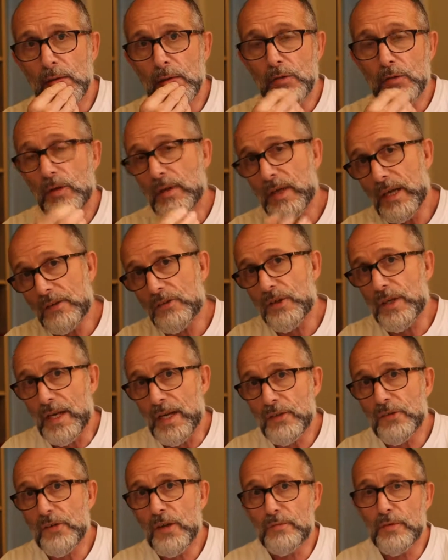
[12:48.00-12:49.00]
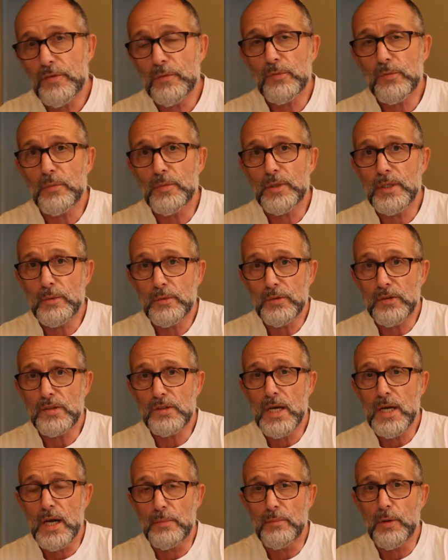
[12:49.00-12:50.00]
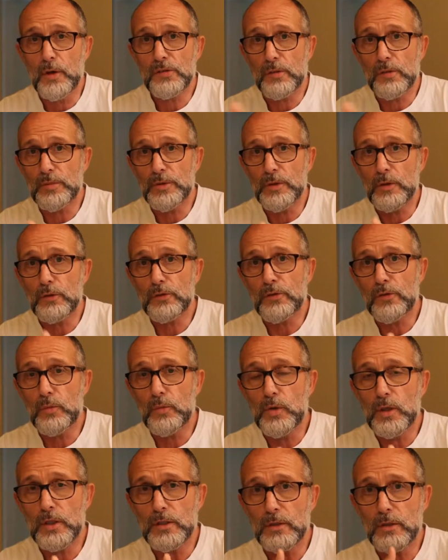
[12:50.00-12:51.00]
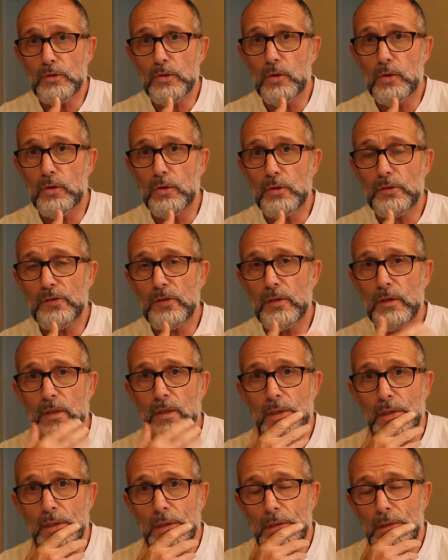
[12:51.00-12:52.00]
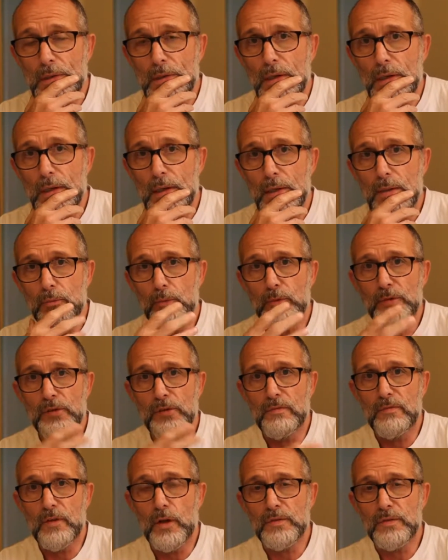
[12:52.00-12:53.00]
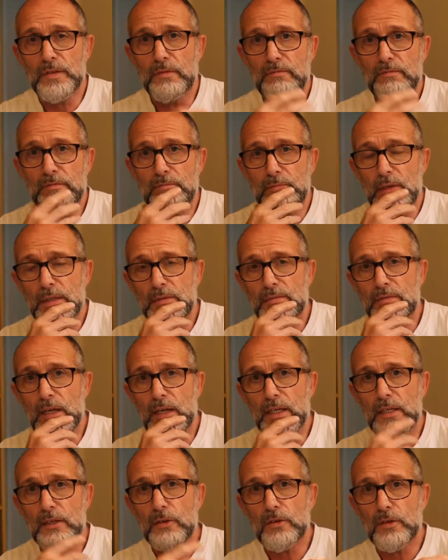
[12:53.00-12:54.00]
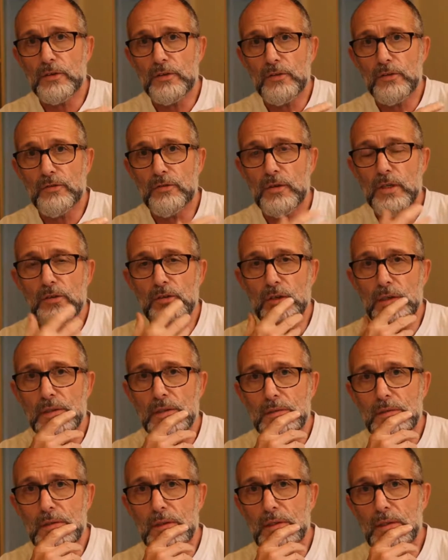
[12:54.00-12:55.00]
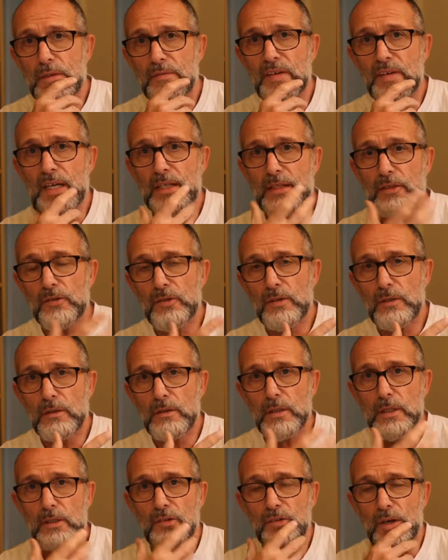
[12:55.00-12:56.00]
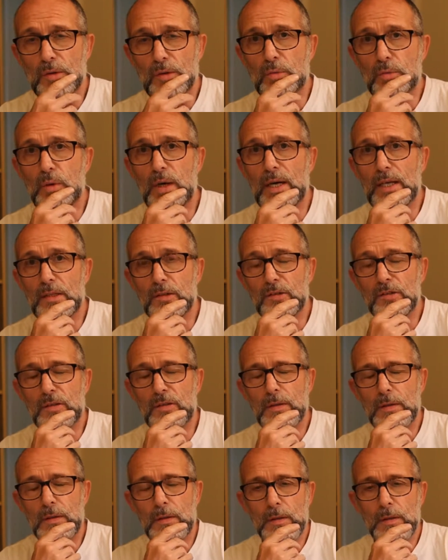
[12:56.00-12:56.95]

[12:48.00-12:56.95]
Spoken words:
So there's an answer from somebody who was a Thai boxer but also worked the doors and was involved in violence on the streets in the valleys in South Wales.